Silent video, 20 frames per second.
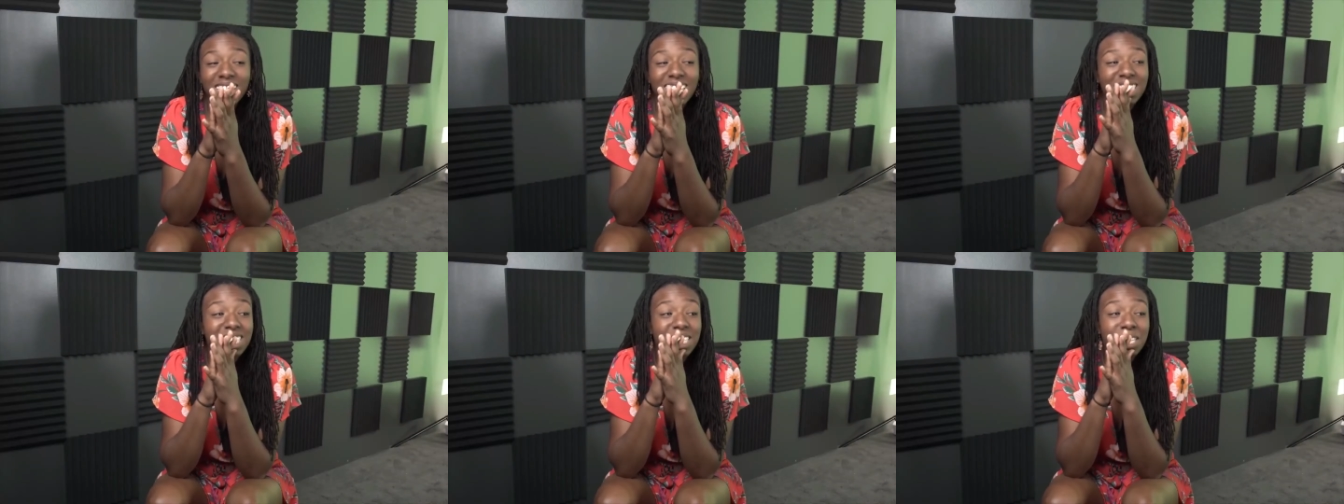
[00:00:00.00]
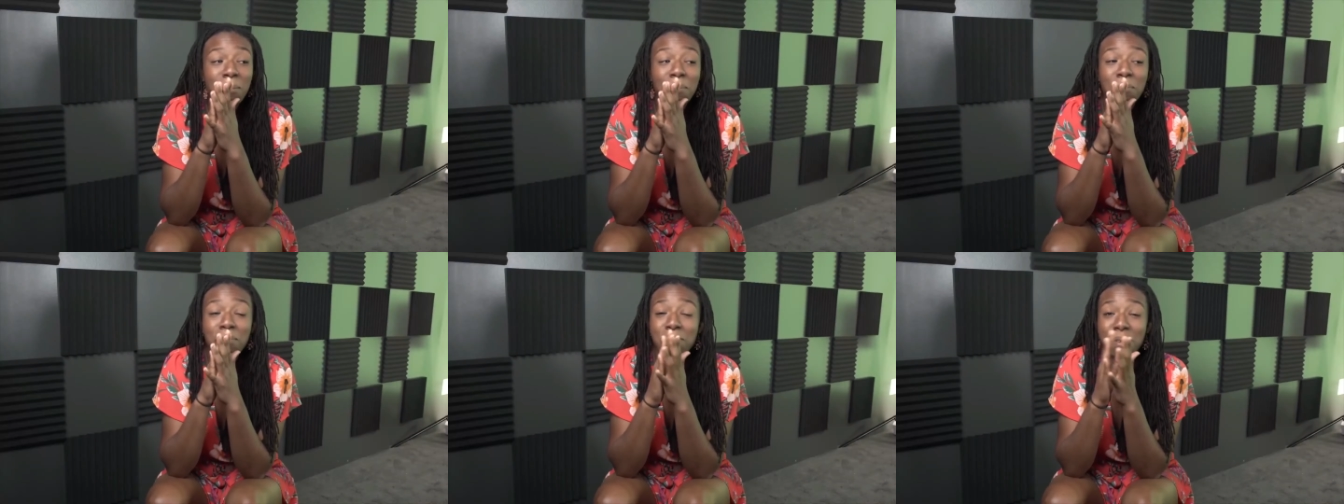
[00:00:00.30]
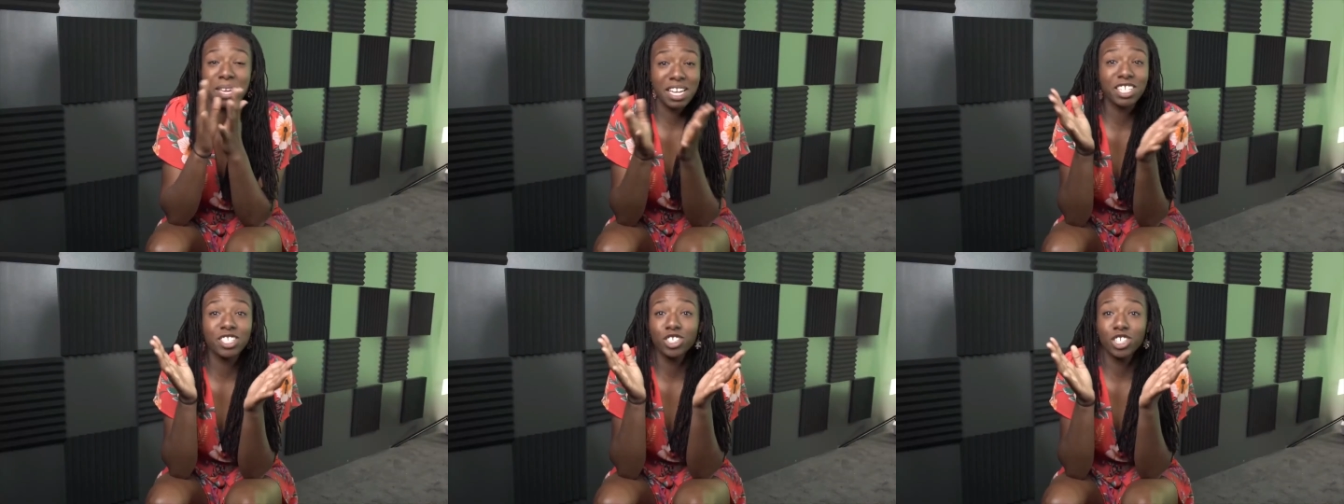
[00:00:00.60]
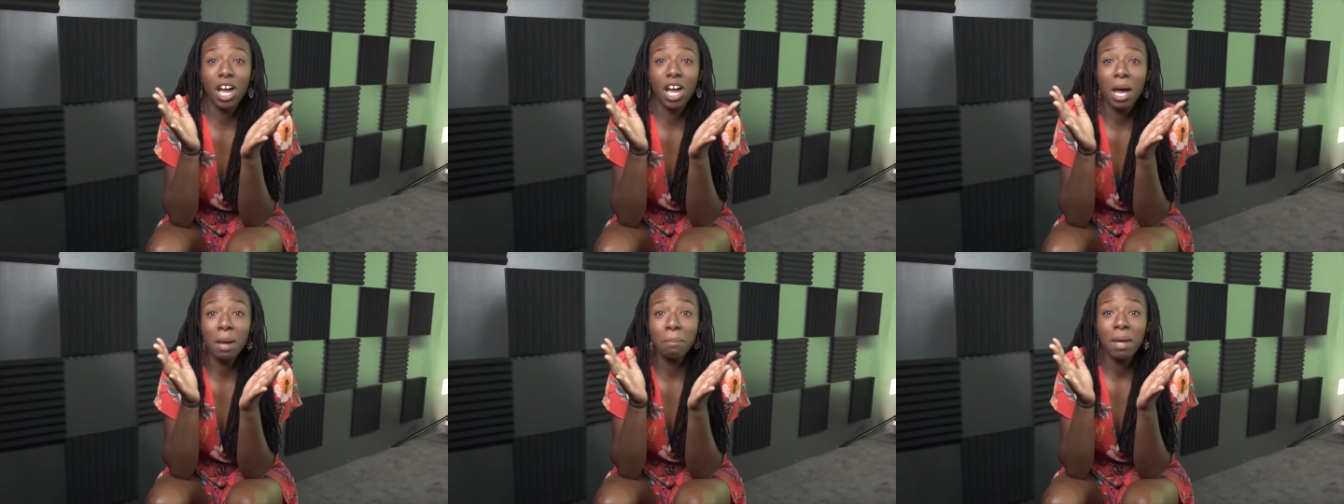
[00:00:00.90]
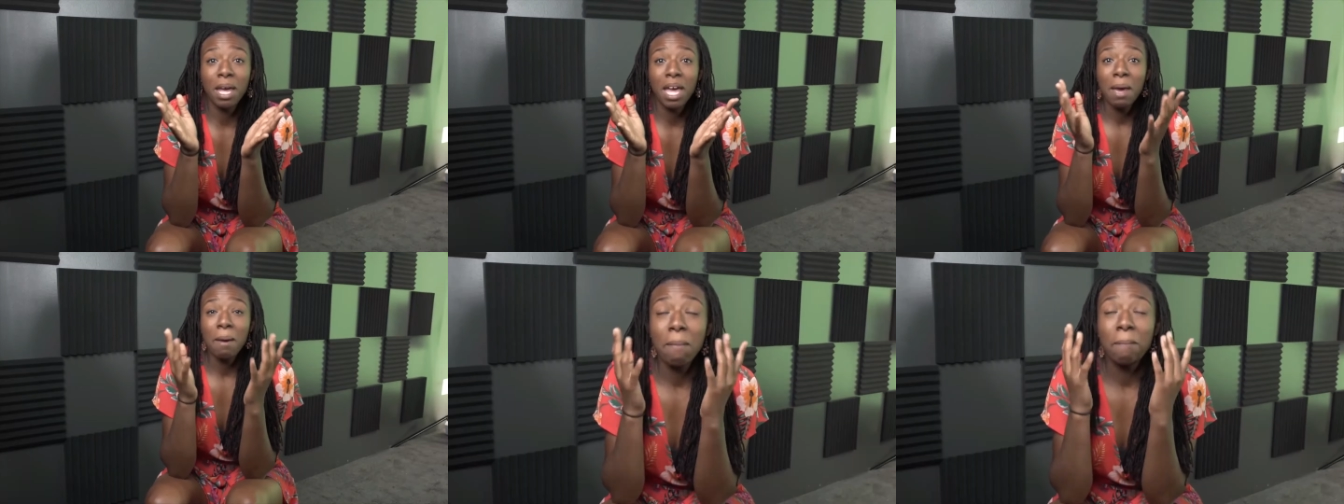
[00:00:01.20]
It's a big job,
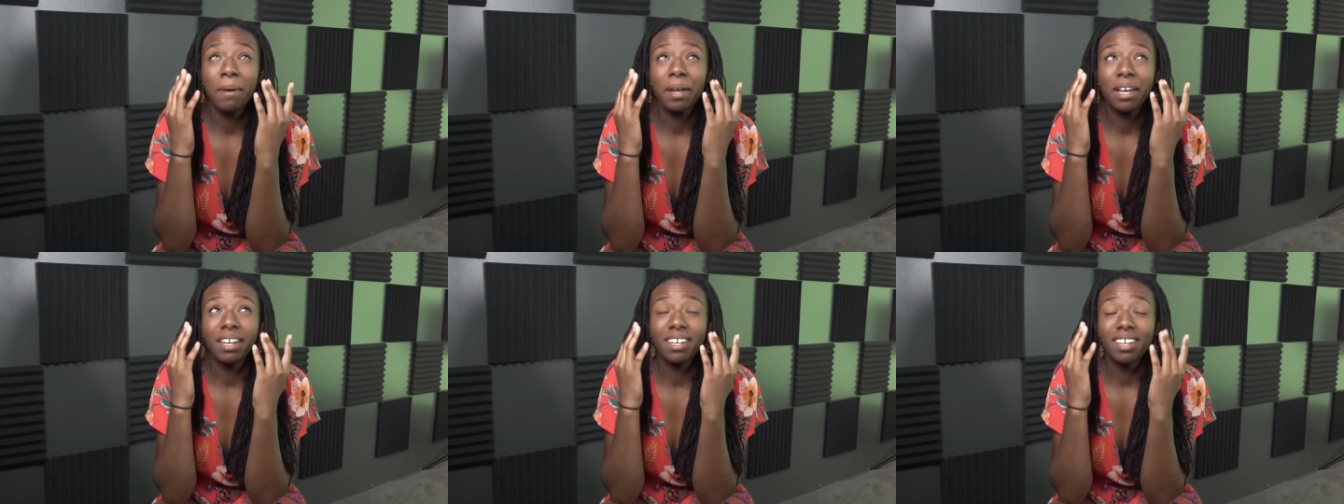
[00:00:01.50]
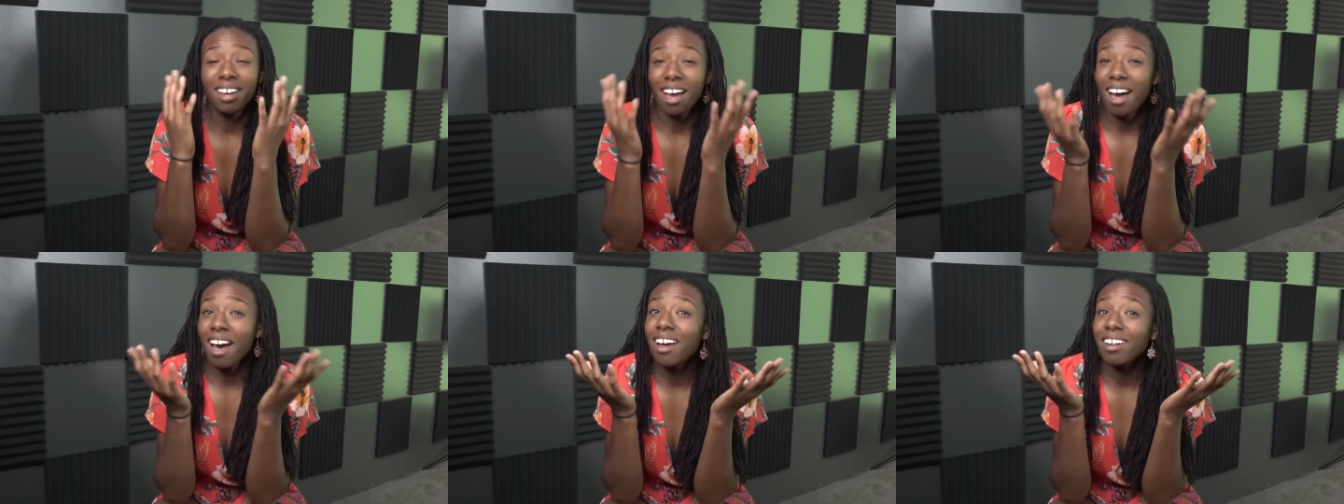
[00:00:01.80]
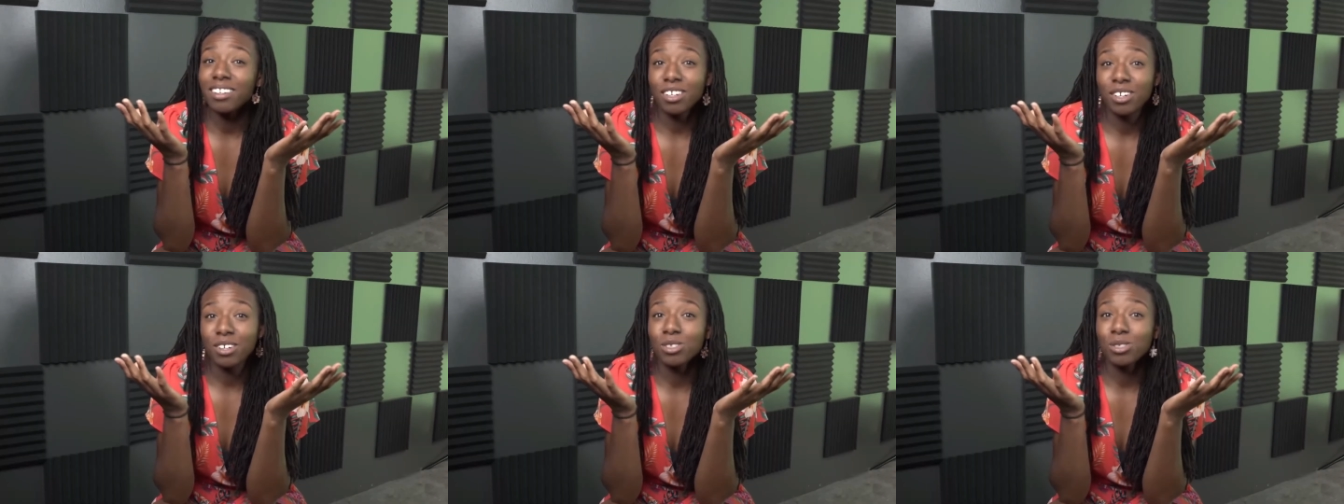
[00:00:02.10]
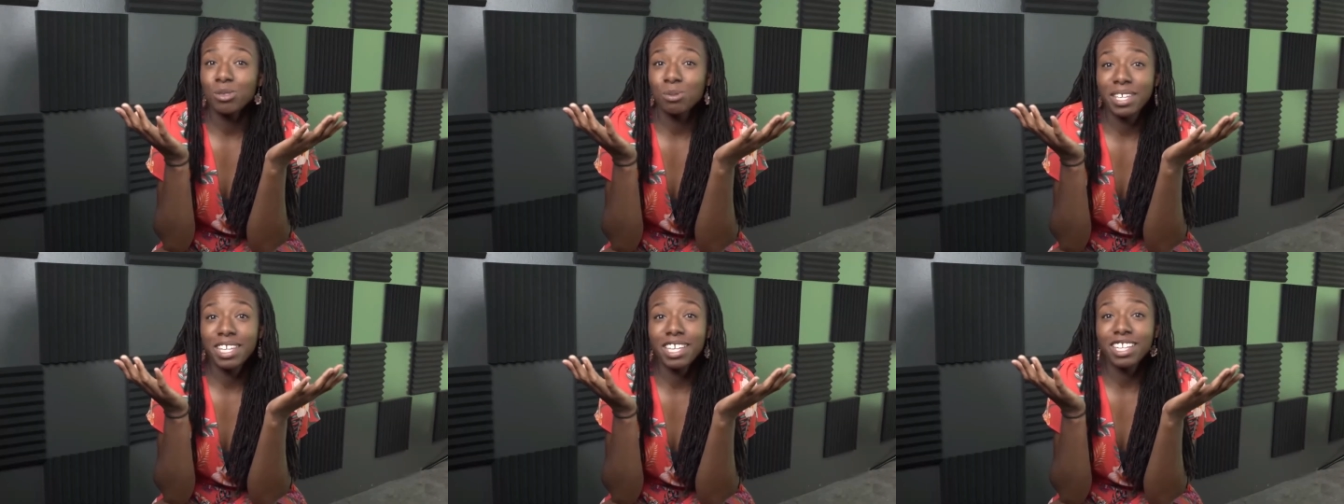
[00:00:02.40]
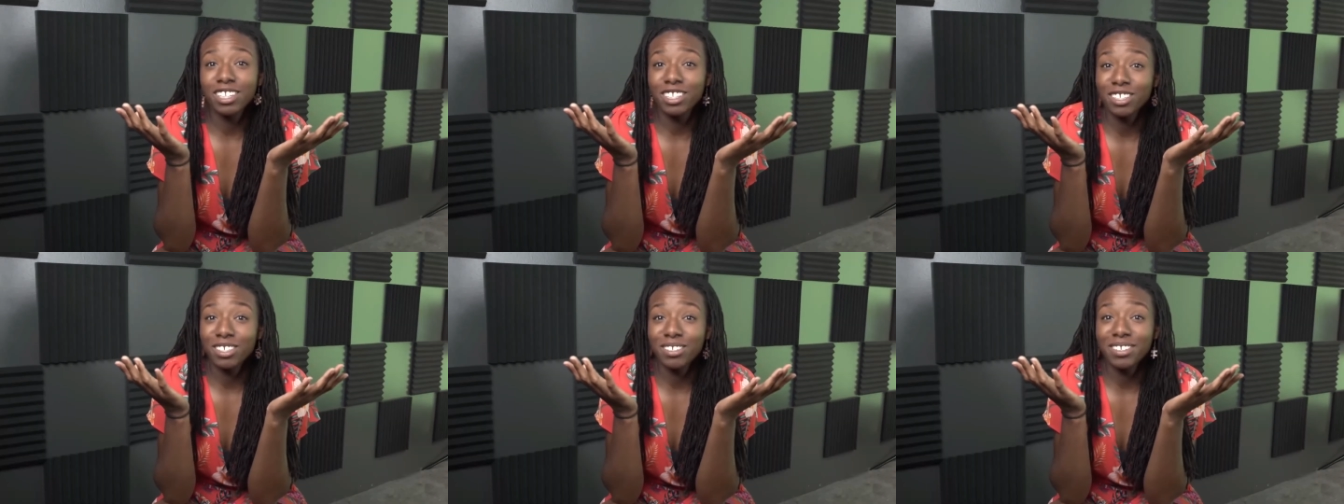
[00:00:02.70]
but God knows we
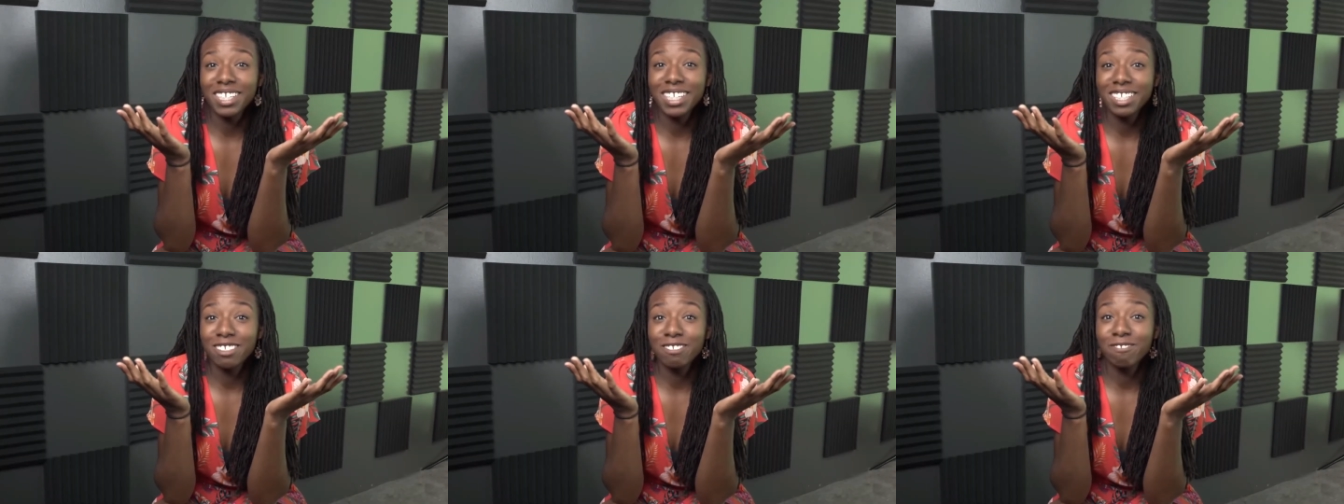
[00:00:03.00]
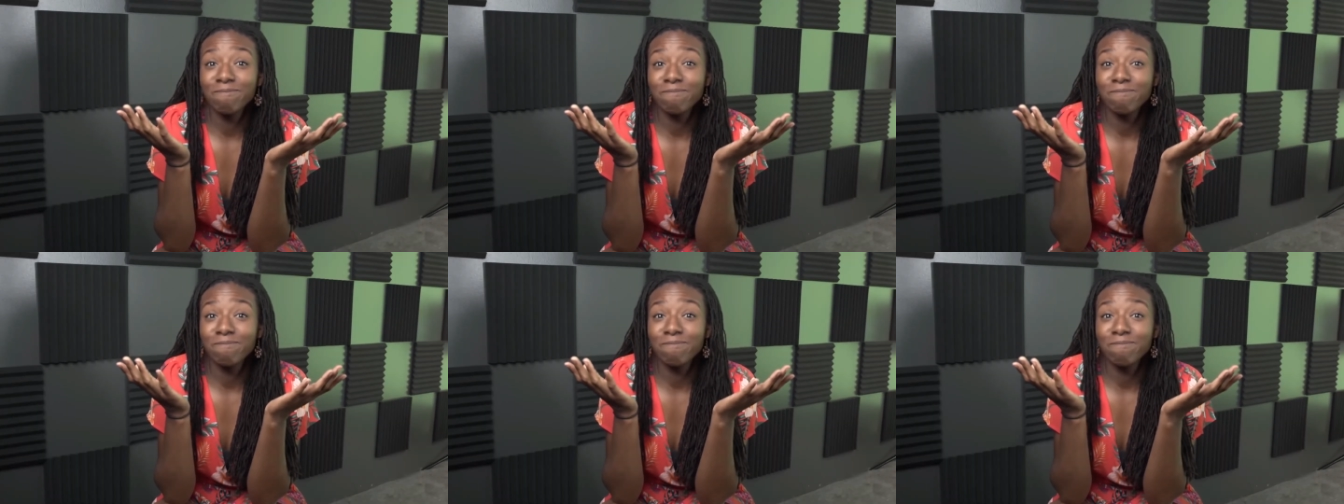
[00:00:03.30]
can do it.